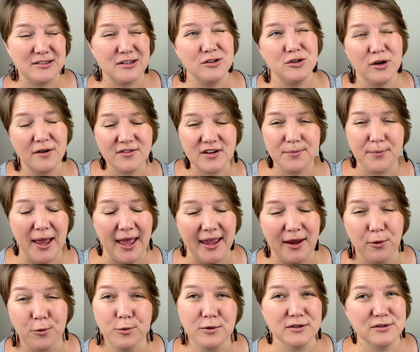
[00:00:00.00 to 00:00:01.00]
You do have to
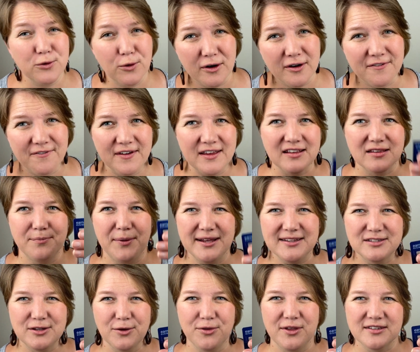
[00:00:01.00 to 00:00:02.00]
pay resort fees, but
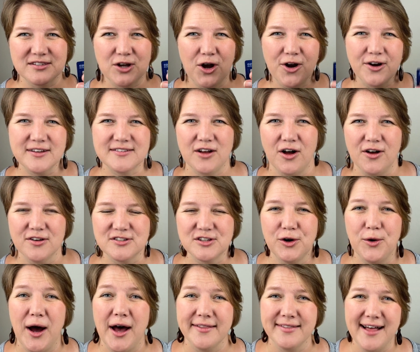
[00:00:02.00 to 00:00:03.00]
so this card is
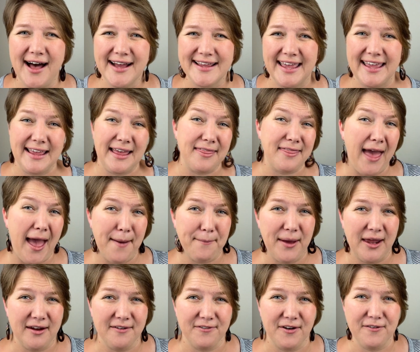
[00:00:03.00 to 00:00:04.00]
also unlocking that
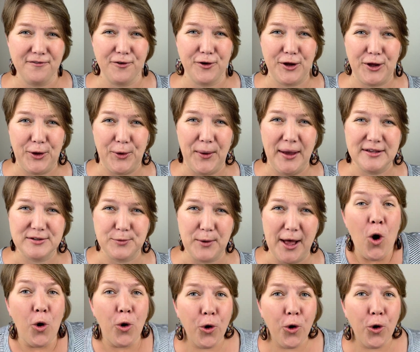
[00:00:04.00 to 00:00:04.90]
benefit for you as well.